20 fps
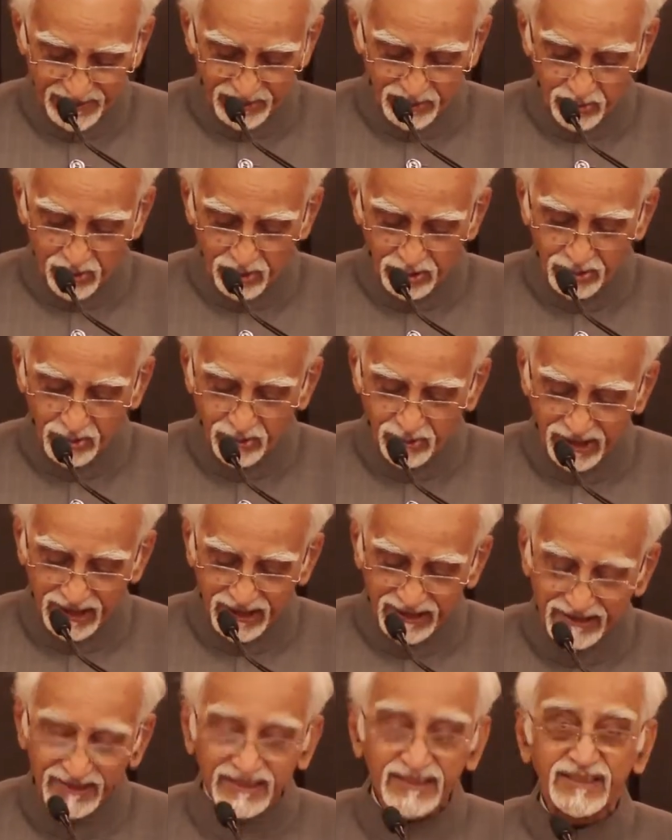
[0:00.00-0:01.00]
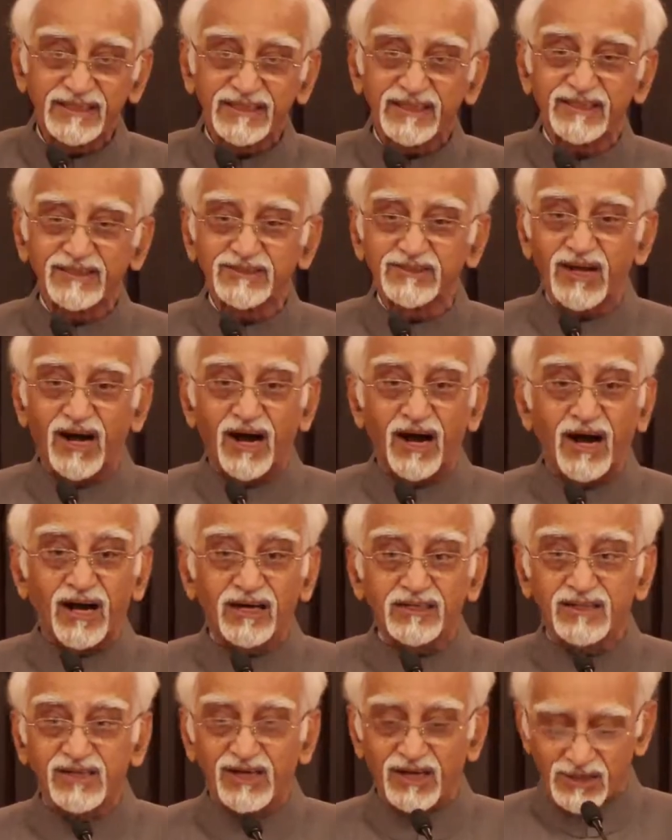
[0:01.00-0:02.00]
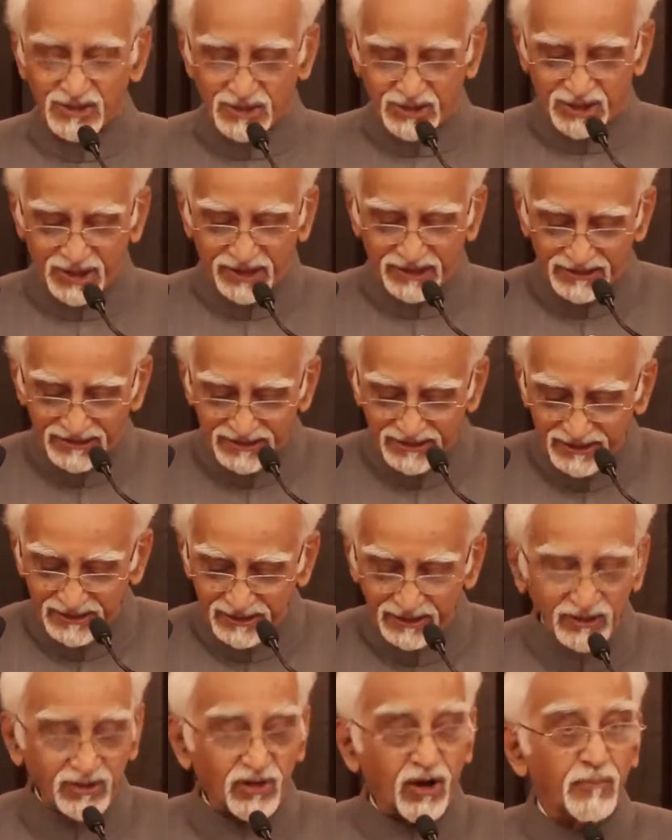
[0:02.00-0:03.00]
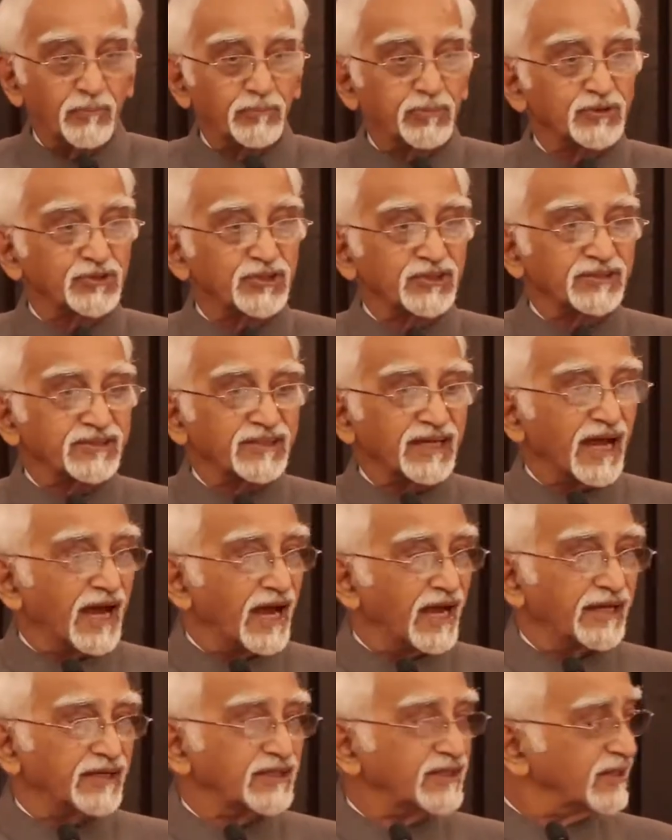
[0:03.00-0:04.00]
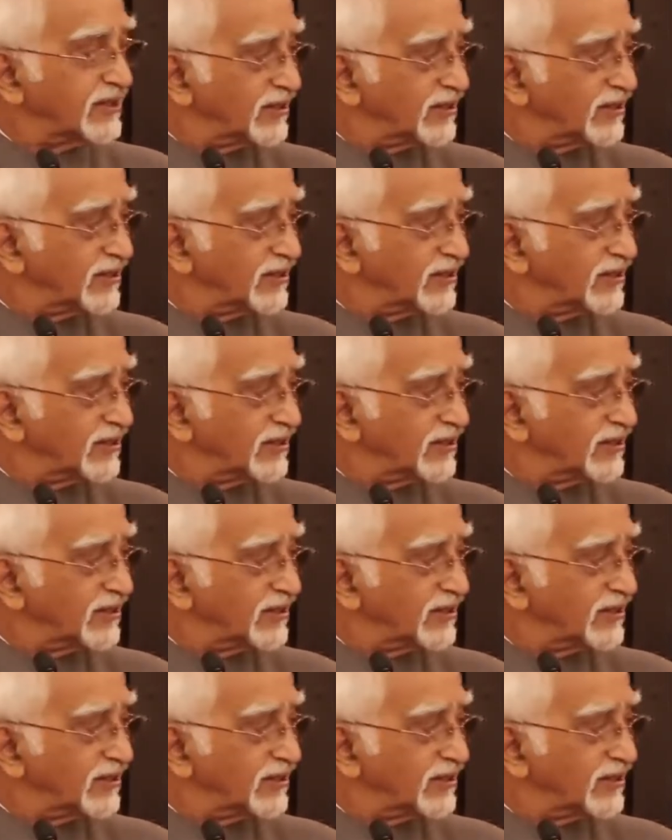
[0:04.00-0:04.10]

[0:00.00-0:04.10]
talk today is Our Culture, Composite and